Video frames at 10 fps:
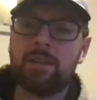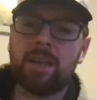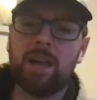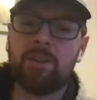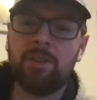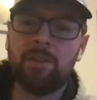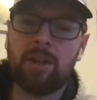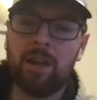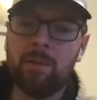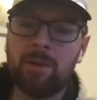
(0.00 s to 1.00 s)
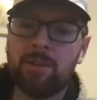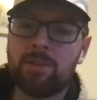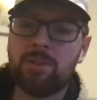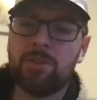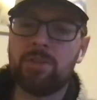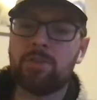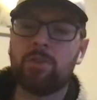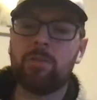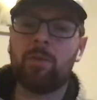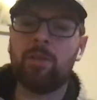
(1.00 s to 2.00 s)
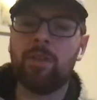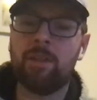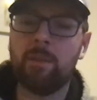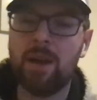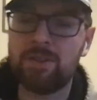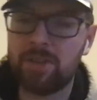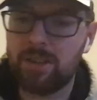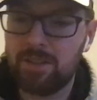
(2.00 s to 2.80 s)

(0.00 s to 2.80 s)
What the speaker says: Yeah, exactly. You care about the Jersey Shore more than the